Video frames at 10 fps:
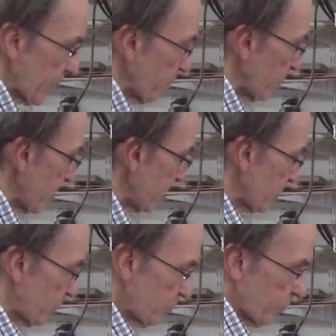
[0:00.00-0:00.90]
that blade is
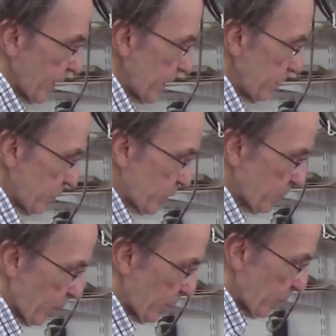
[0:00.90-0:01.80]
too fine. It was
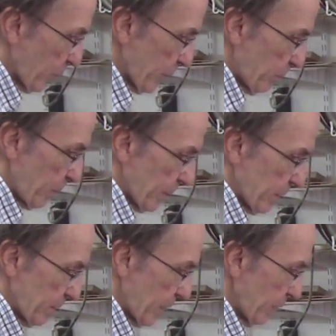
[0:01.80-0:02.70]
smoking quite a bit.
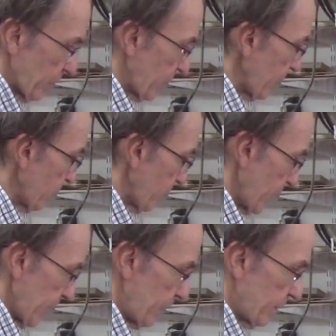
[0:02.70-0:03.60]
Now it cut
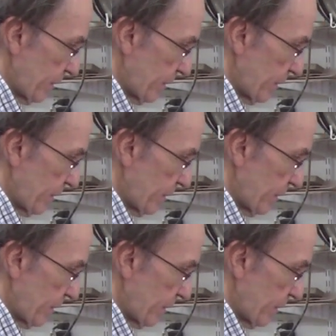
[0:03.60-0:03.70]
okay.